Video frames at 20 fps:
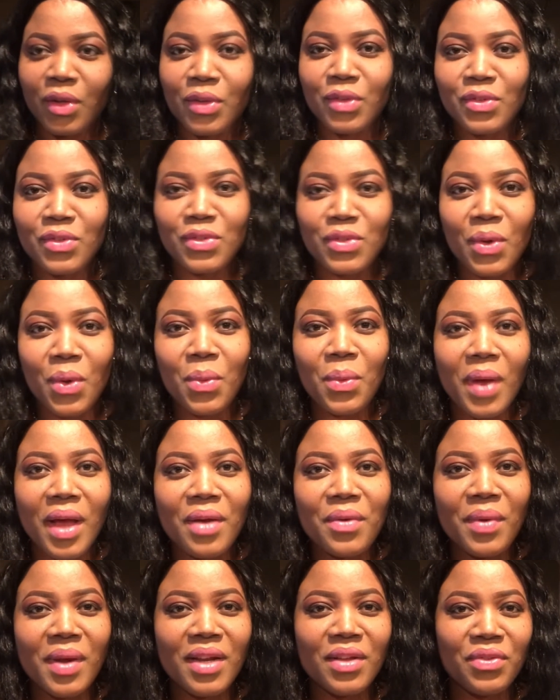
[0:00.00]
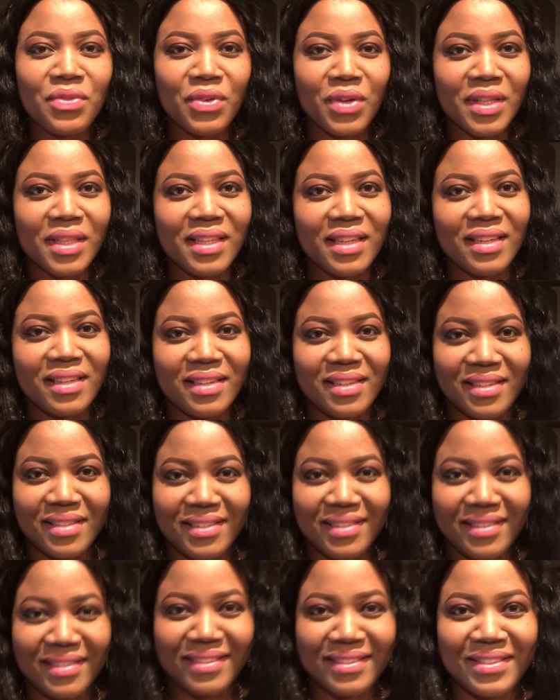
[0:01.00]
So we are ready for the
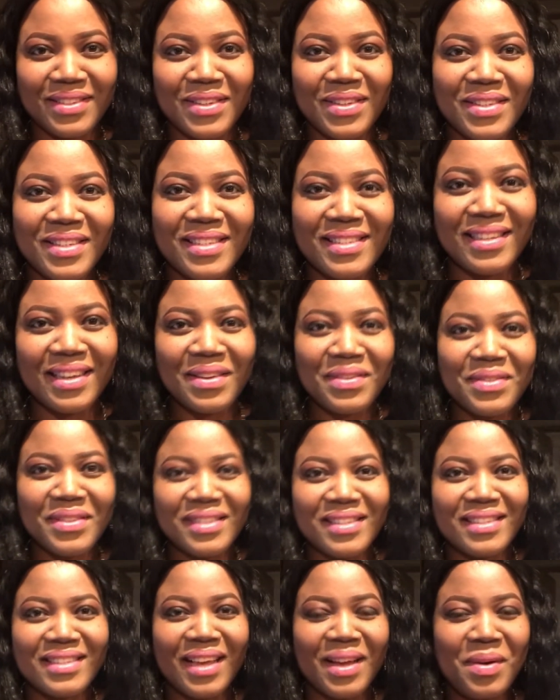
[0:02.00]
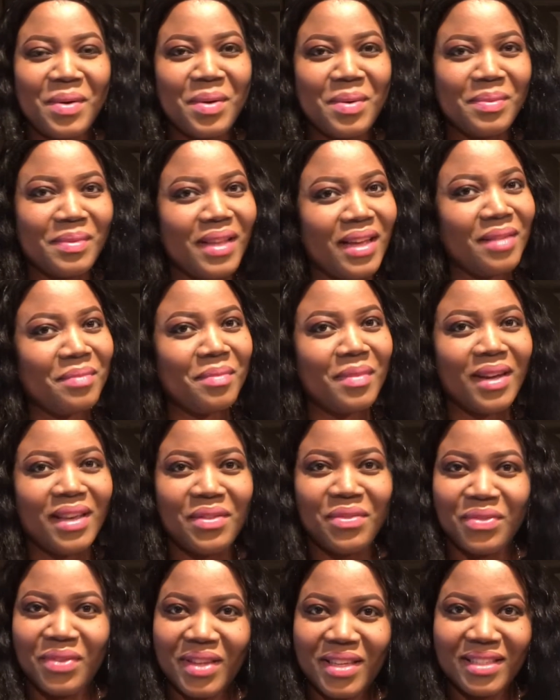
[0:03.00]
church service. I hope that my
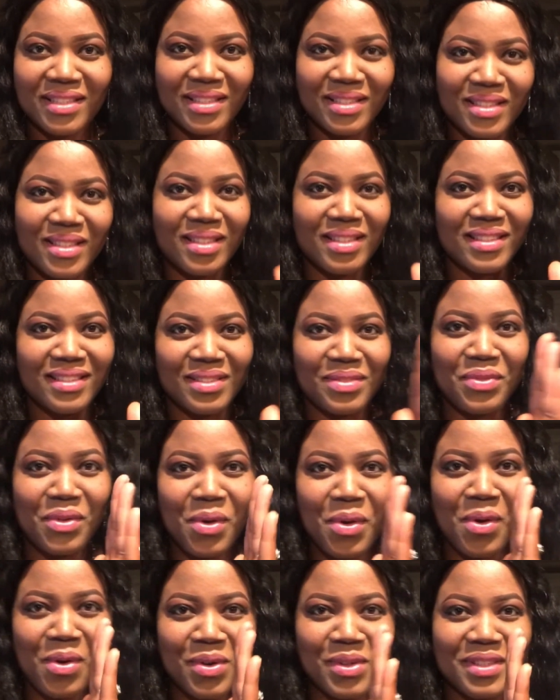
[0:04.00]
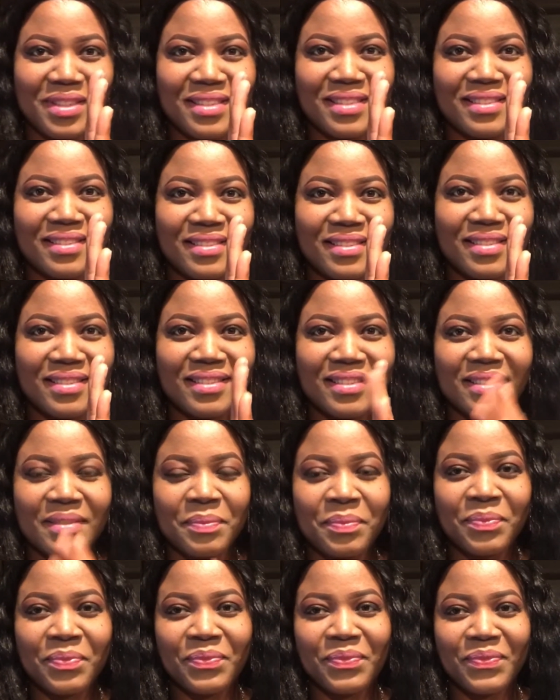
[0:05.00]
face is focused. Ah!
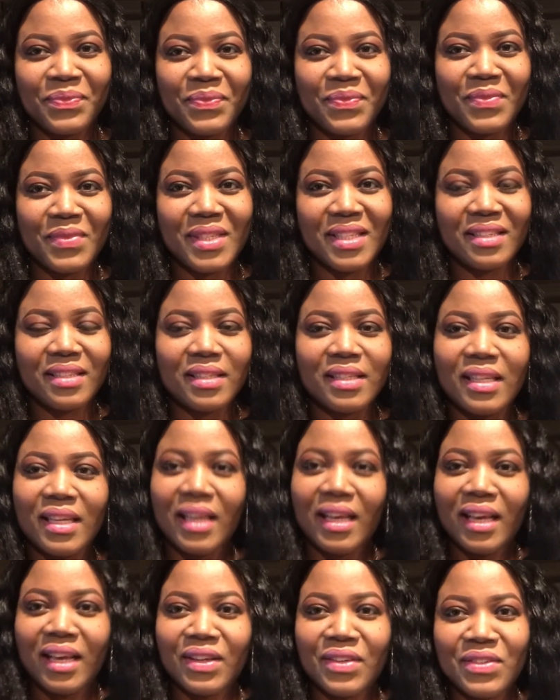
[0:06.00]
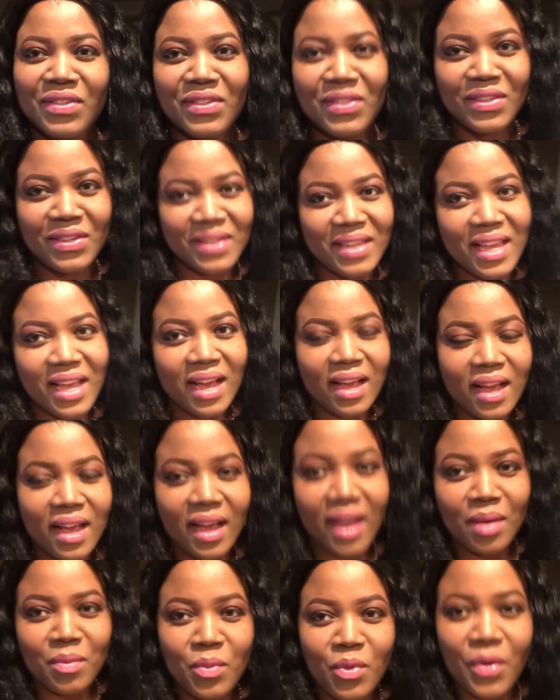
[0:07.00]
So yeah,
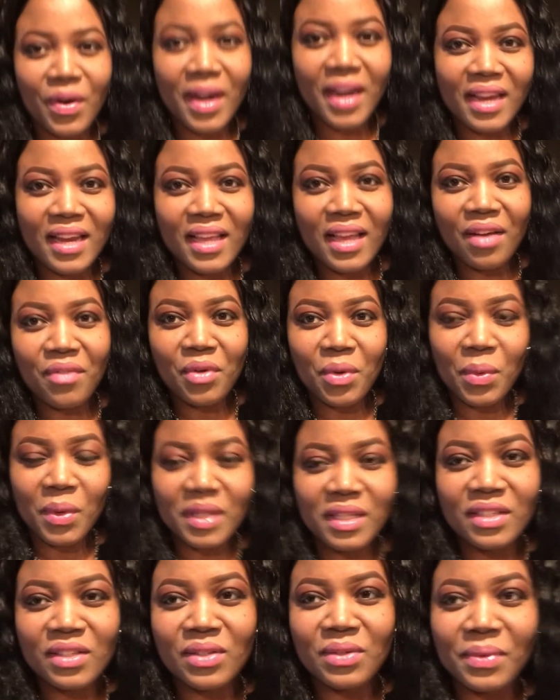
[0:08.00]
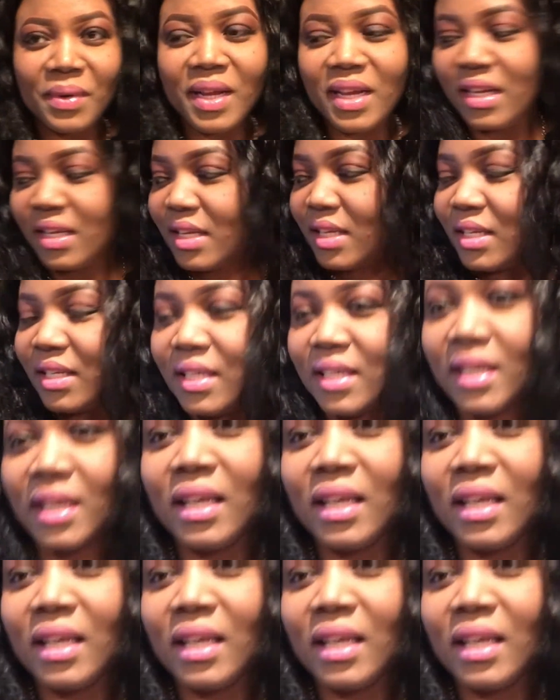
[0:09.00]
I'm ready. Everyone is ready.